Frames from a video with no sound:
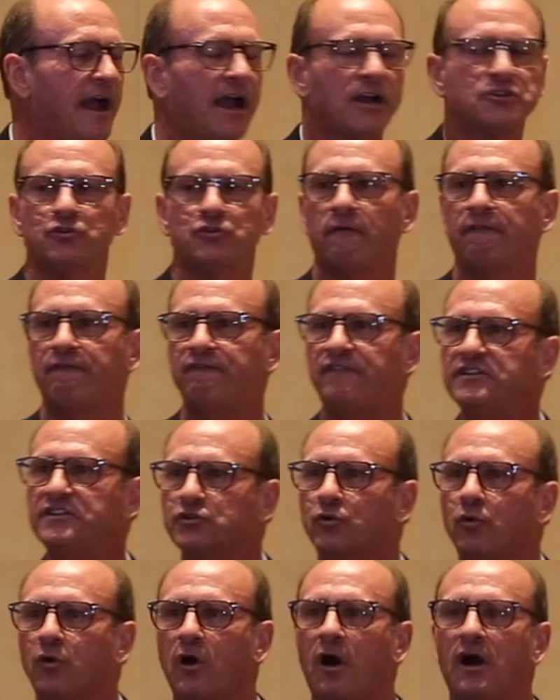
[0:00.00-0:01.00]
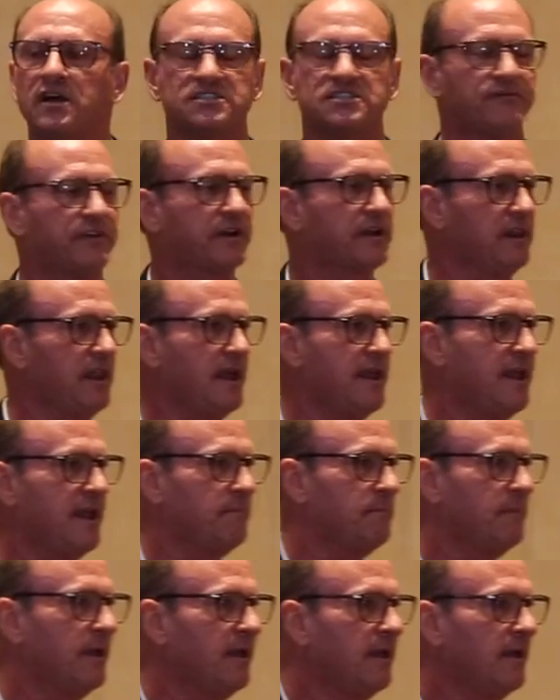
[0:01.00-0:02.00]
the actual physical cost of a
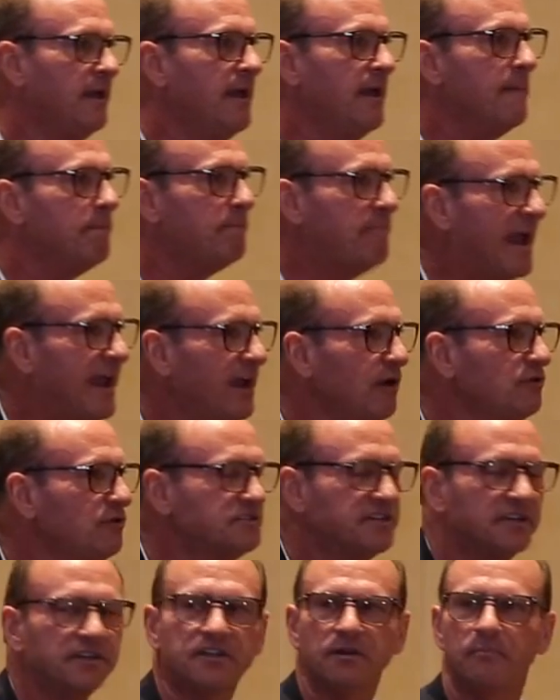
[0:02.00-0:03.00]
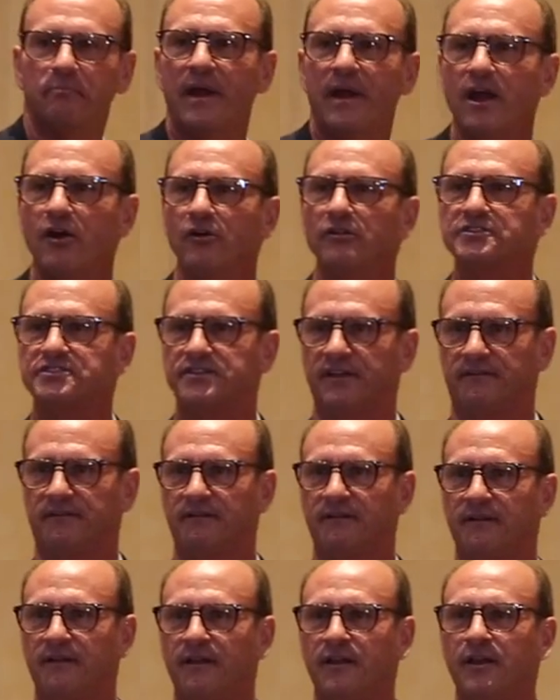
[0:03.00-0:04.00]
claim pales in
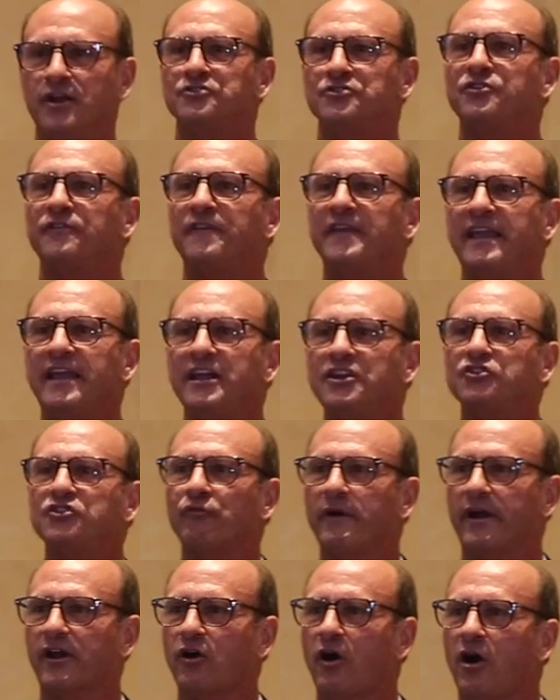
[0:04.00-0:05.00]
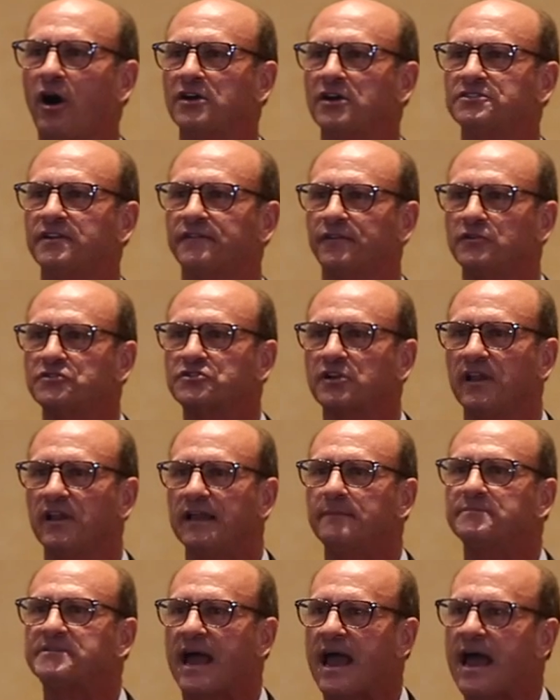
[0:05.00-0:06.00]
comparison to the indirect cost that those
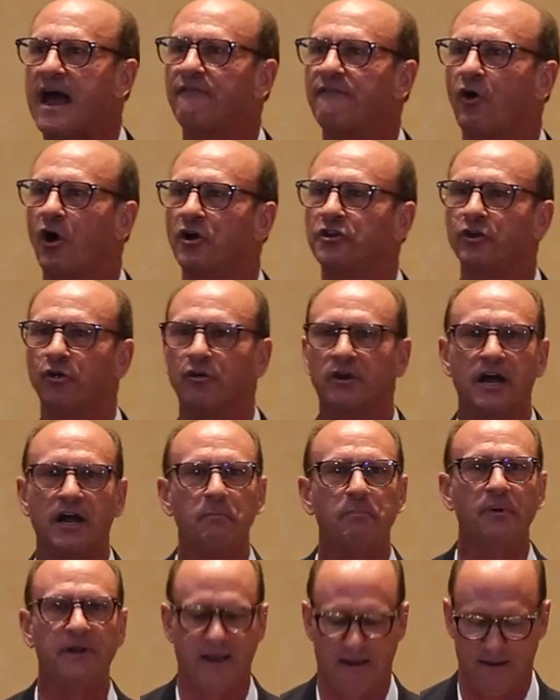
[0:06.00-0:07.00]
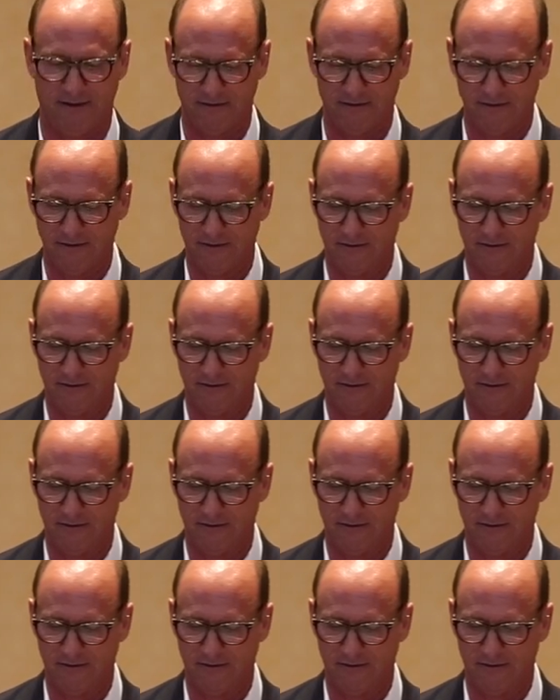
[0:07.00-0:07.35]
claims have on your company.